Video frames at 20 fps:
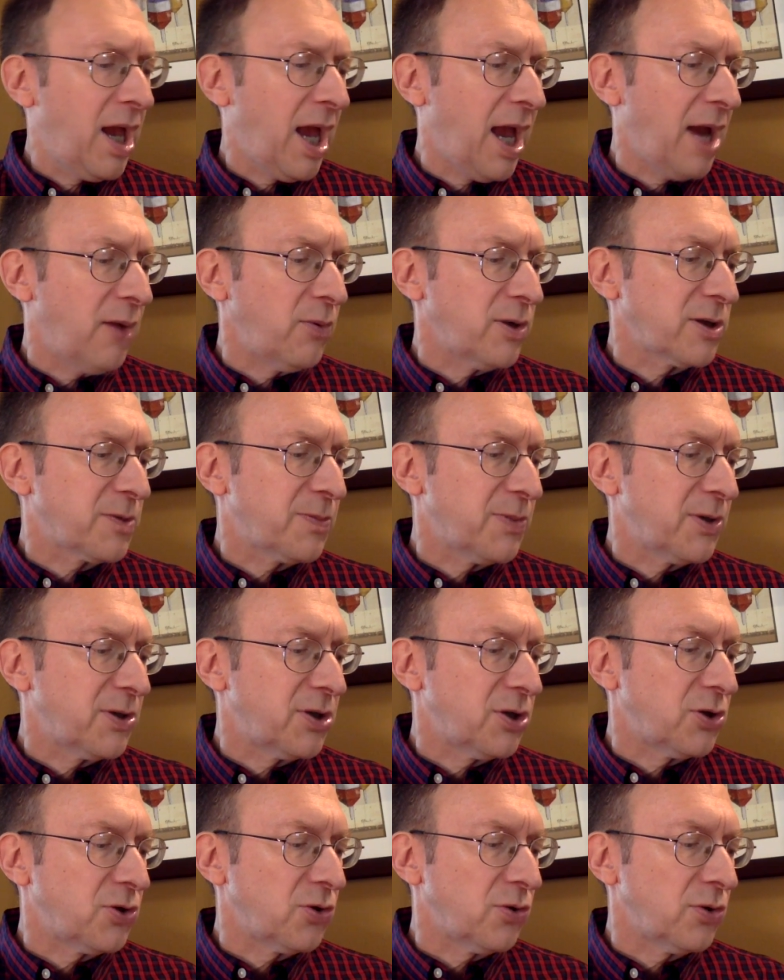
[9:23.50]
I whispered
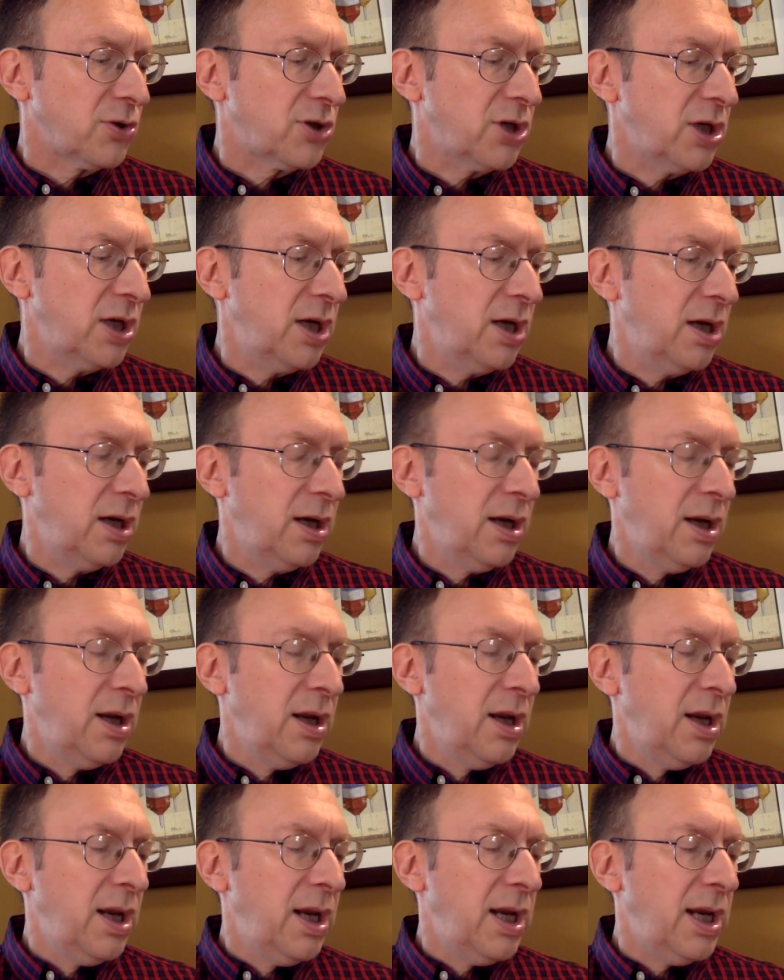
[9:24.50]
to Georgie.
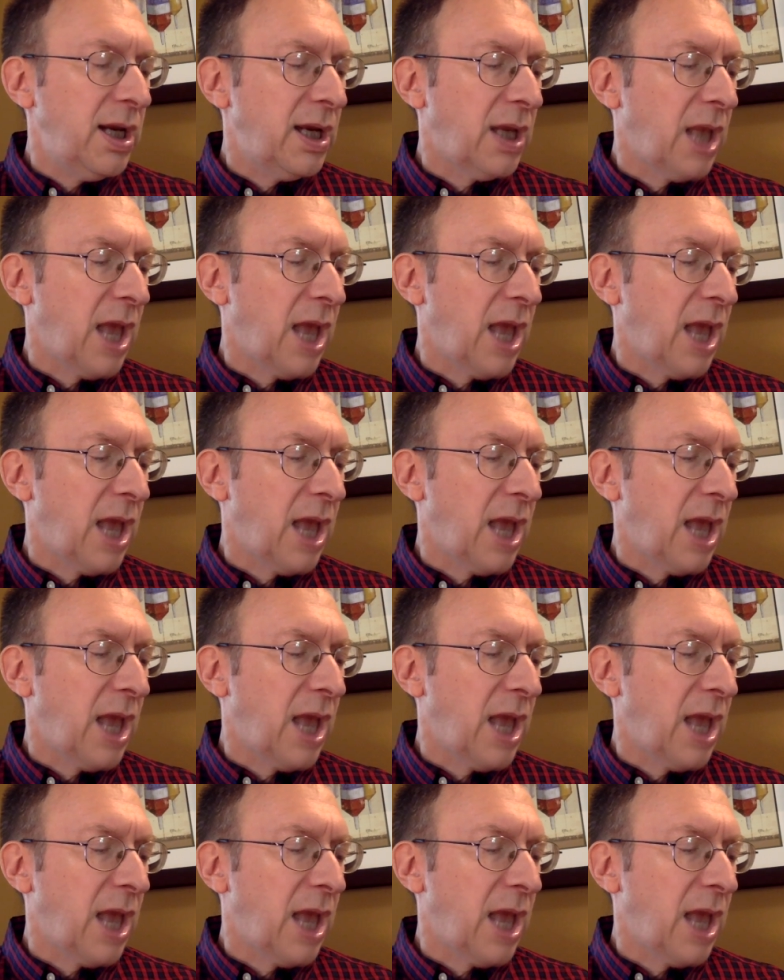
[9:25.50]
He